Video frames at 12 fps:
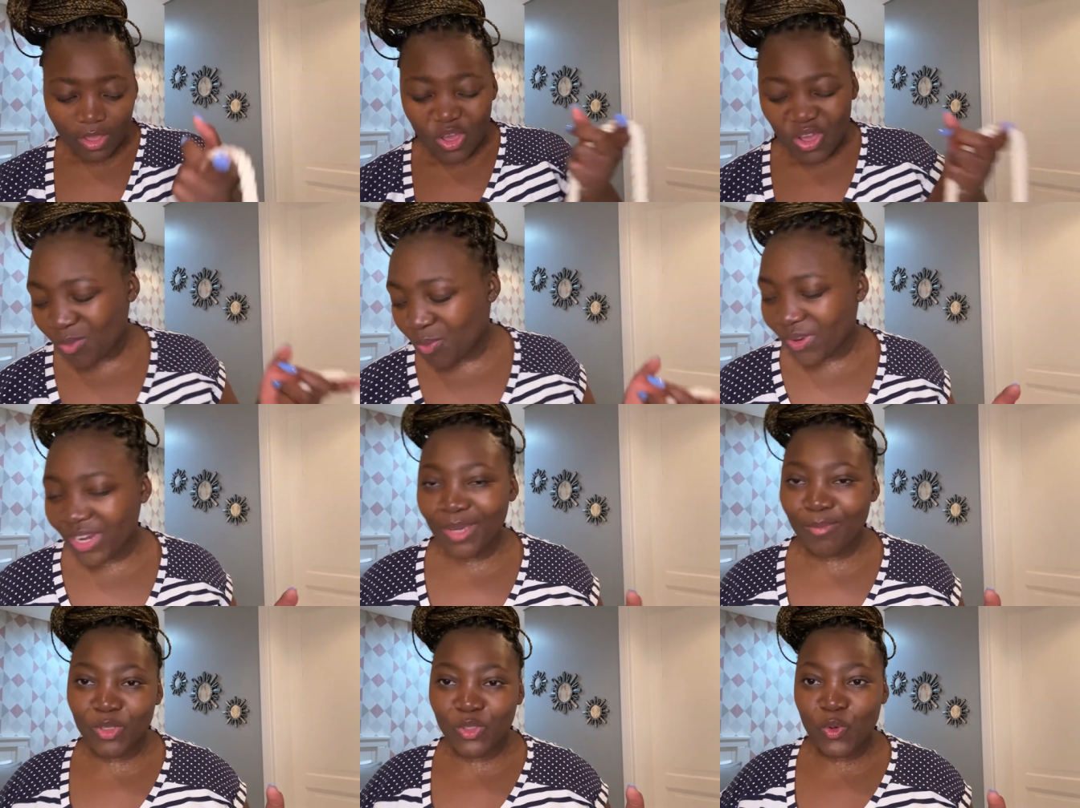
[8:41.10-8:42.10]
hopefully,
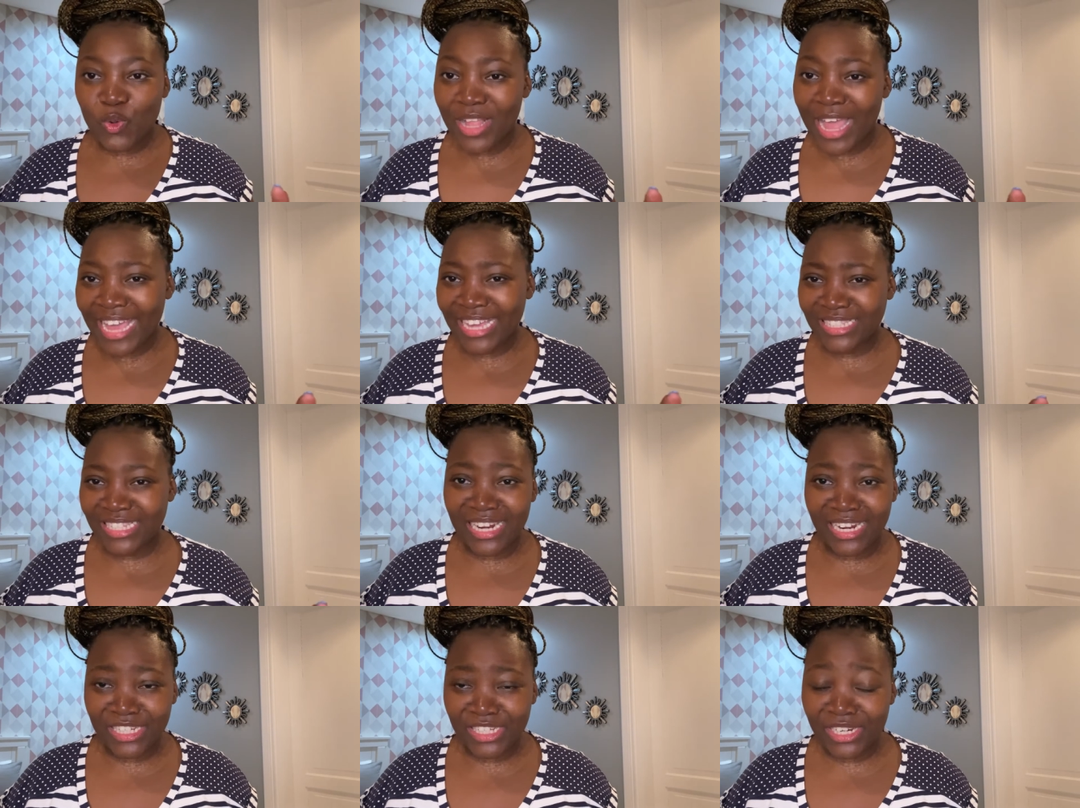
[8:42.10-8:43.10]
Mutotla
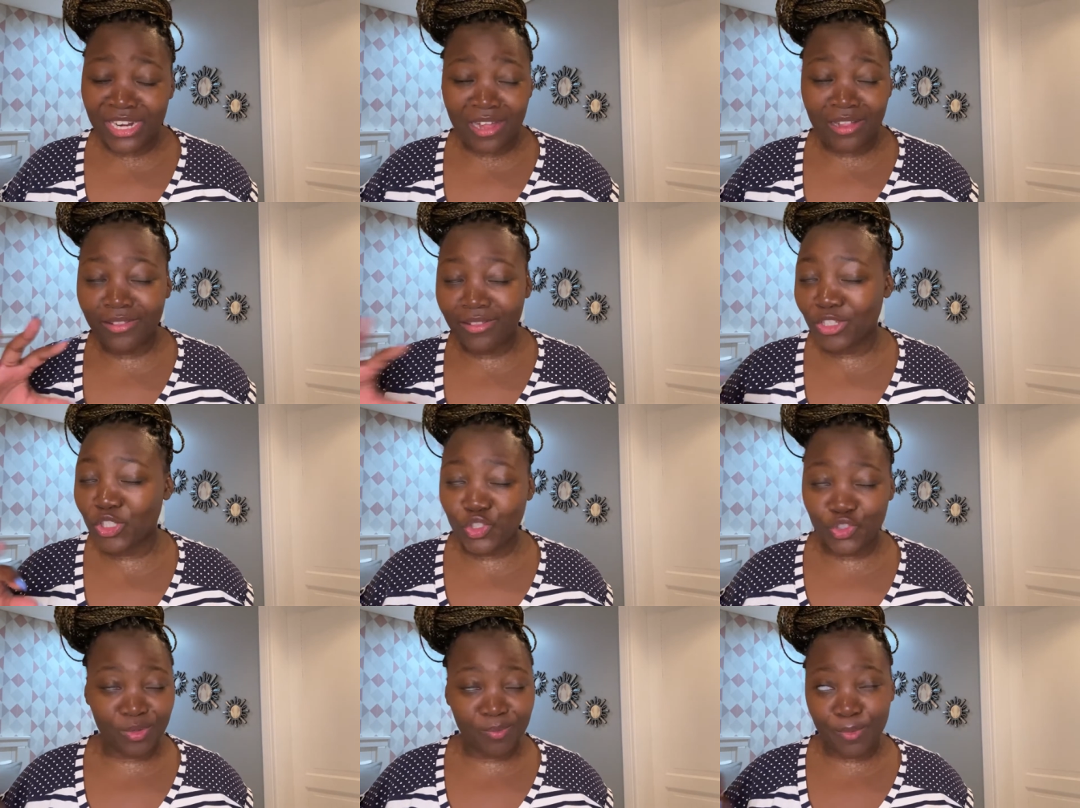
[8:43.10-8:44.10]
international
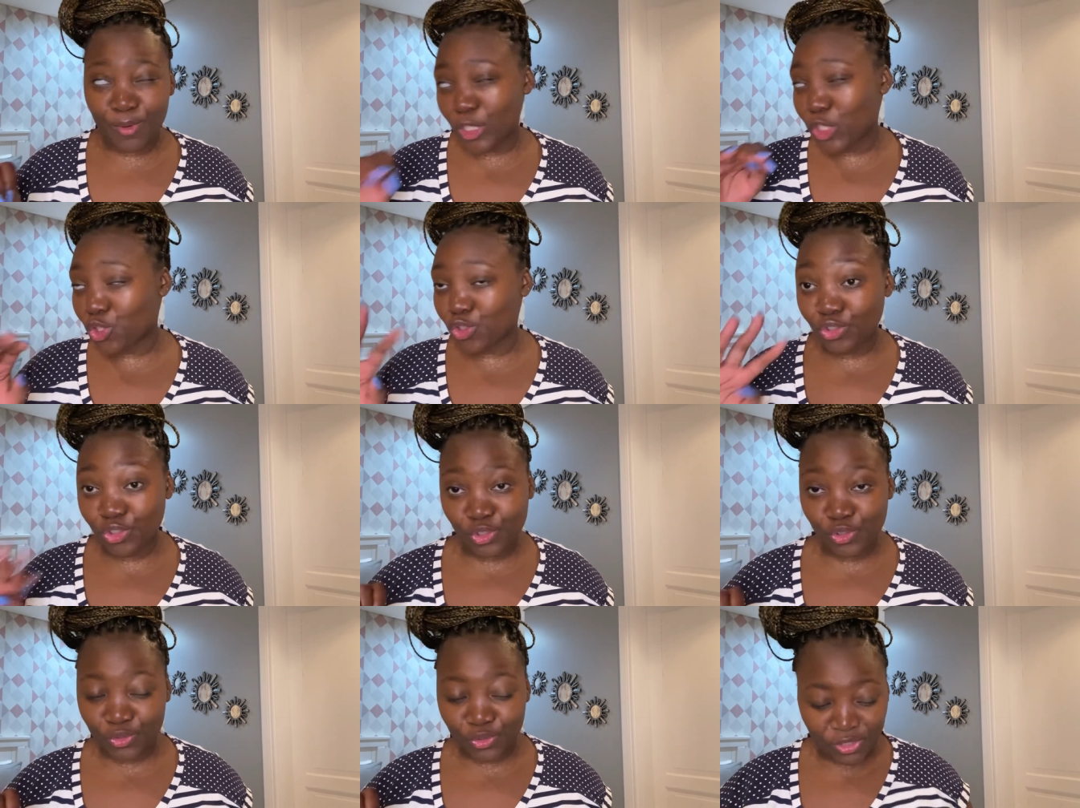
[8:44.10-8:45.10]
trip soon,
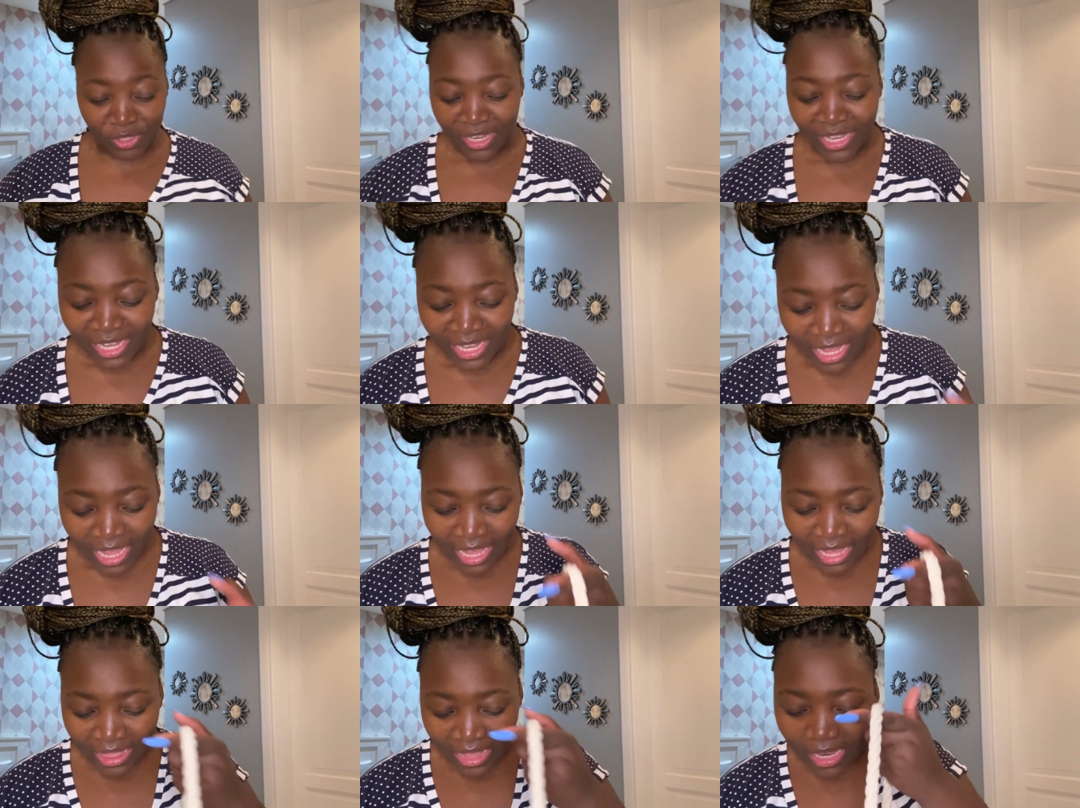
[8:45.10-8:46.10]
soon.
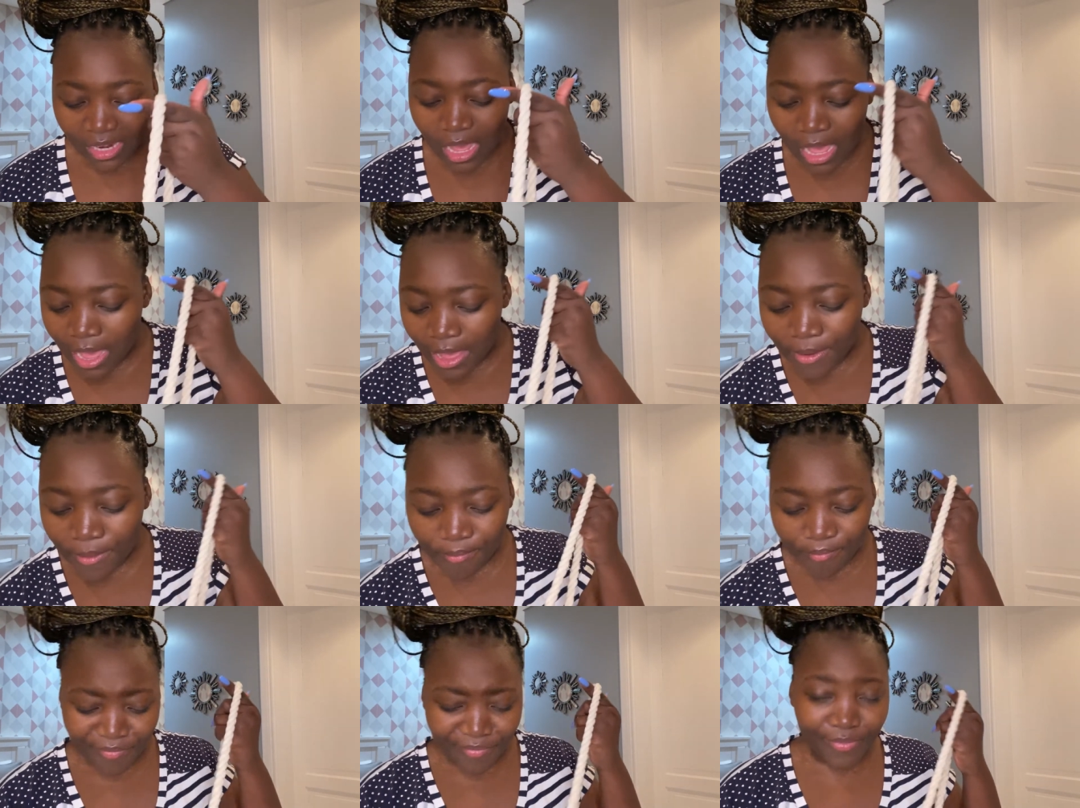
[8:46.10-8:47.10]
And then,
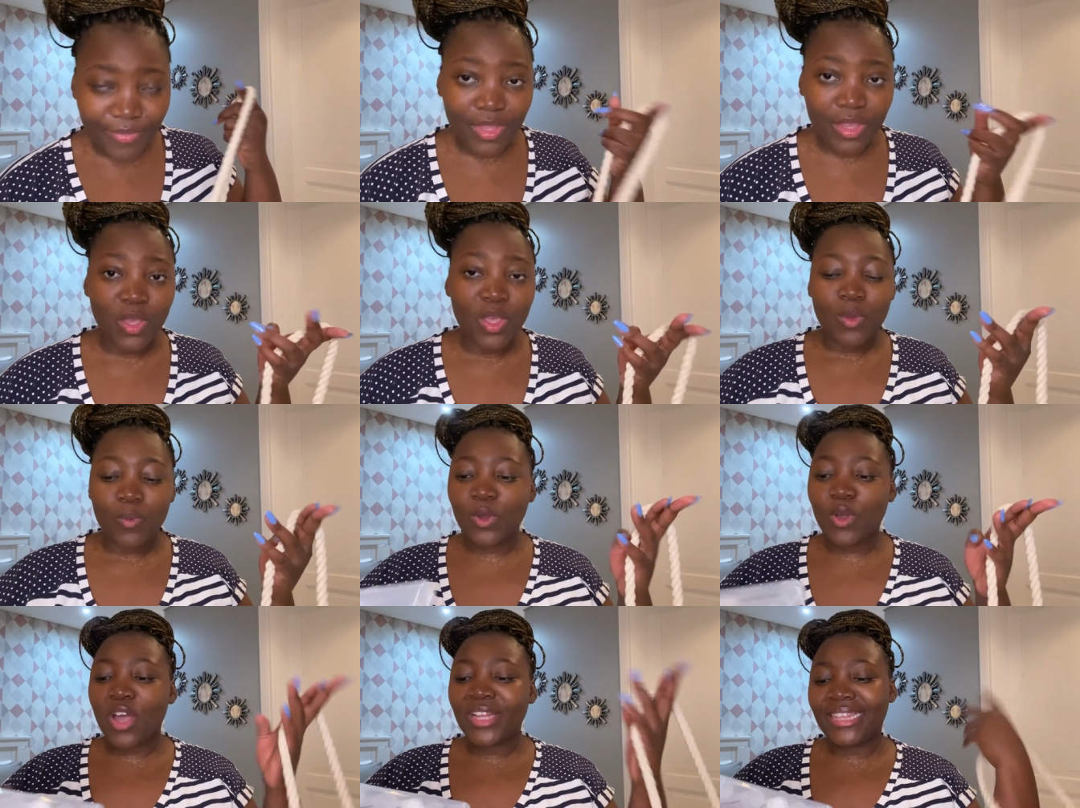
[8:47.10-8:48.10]
um, we
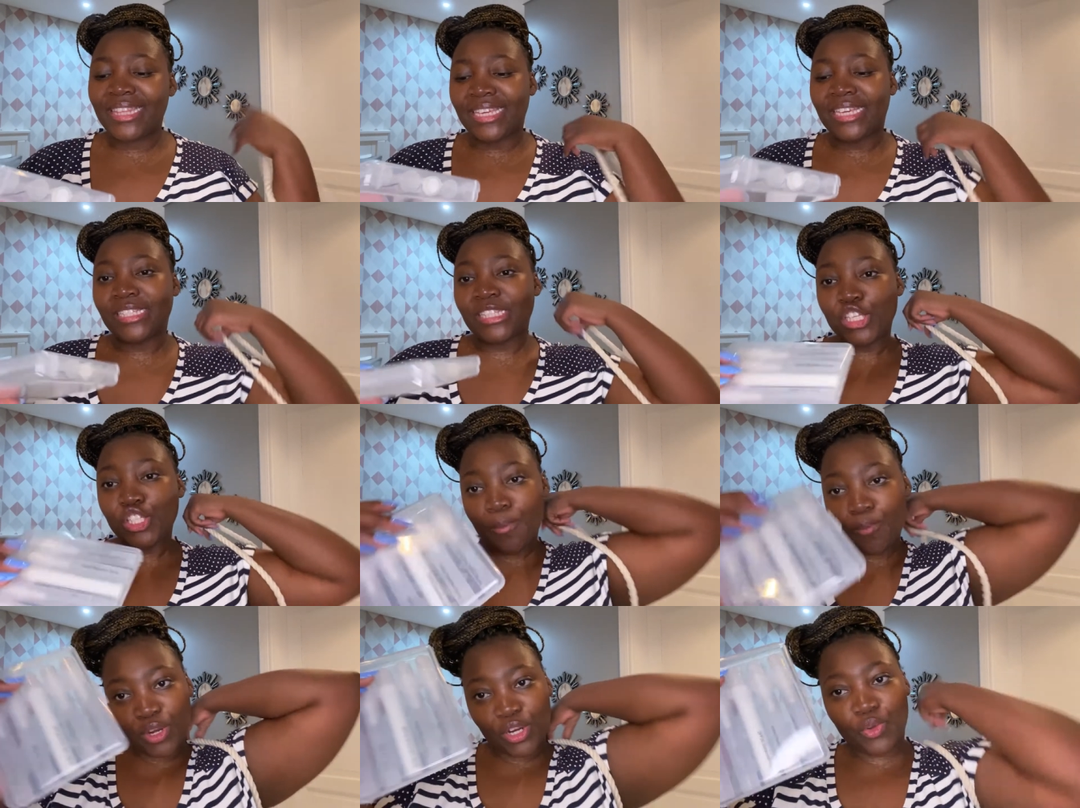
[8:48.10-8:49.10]
got these. These are pretty